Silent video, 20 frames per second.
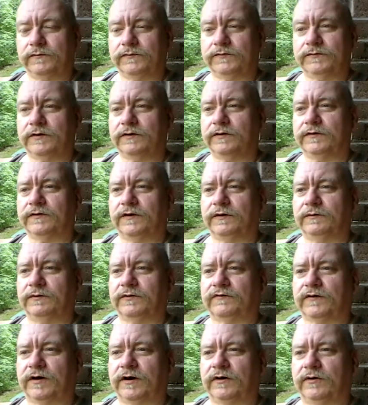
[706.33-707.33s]
The only thing with
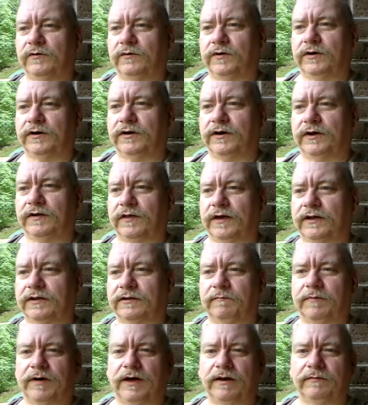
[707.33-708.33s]
trout in the winter, they like the
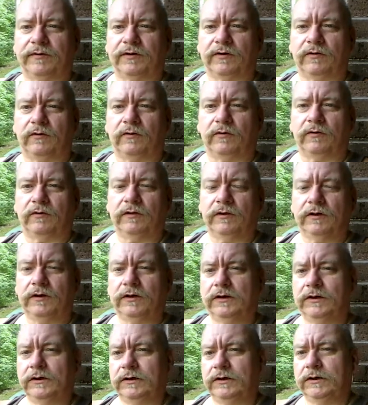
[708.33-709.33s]
bottom of the hole,
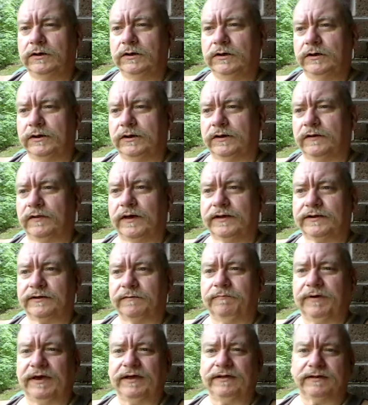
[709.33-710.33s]
and they like the
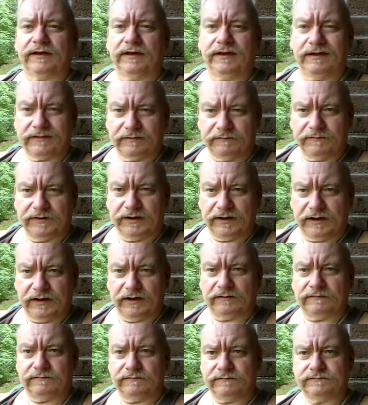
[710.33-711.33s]
bait to hit them in the
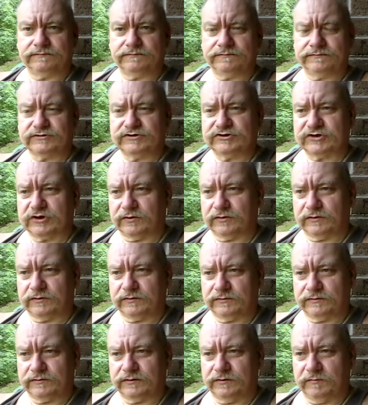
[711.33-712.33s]
head. So
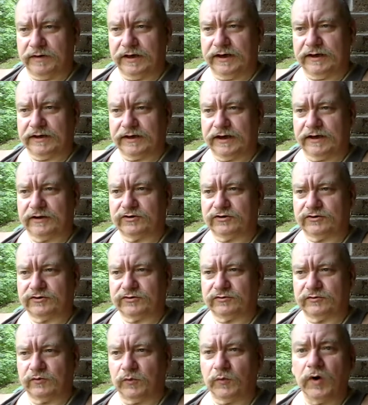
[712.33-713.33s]
you might catch
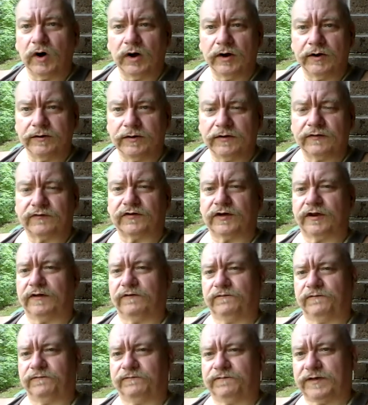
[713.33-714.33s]
one instead of
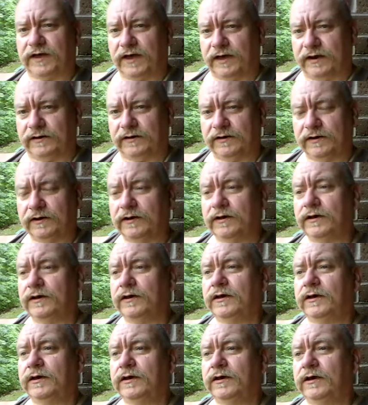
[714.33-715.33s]

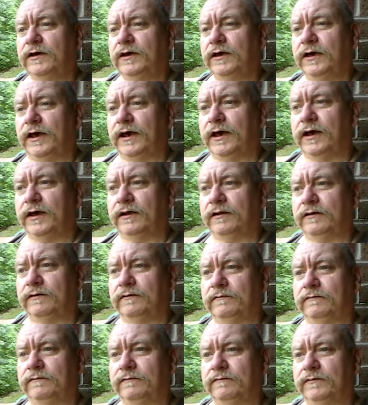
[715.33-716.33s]
10,
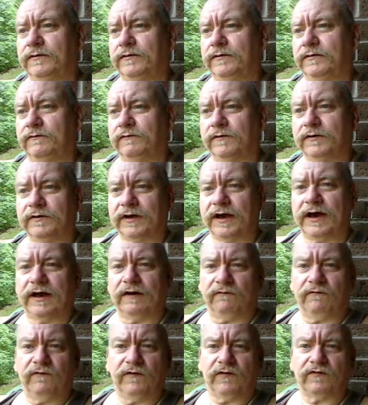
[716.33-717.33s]
and you really got to
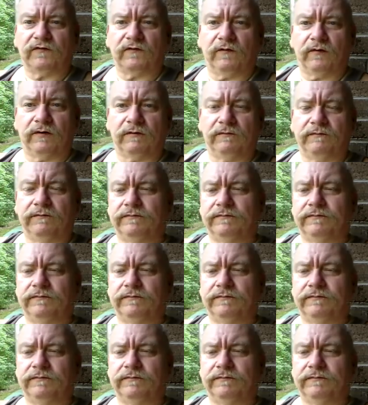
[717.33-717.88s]
fish for them.